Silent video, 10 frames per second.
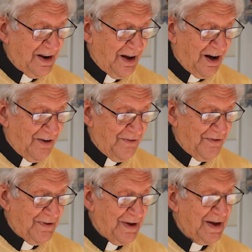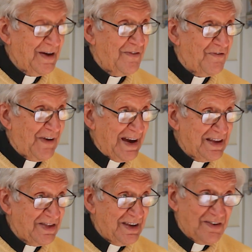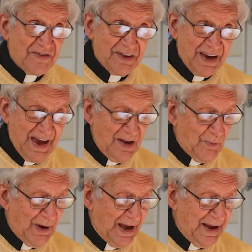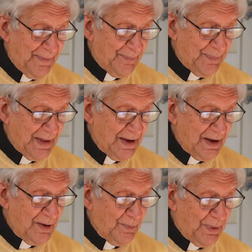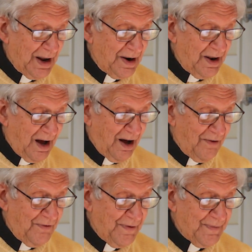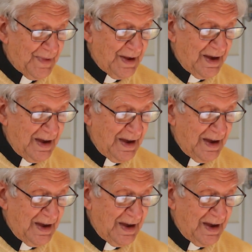love. Faith is the gateway, but love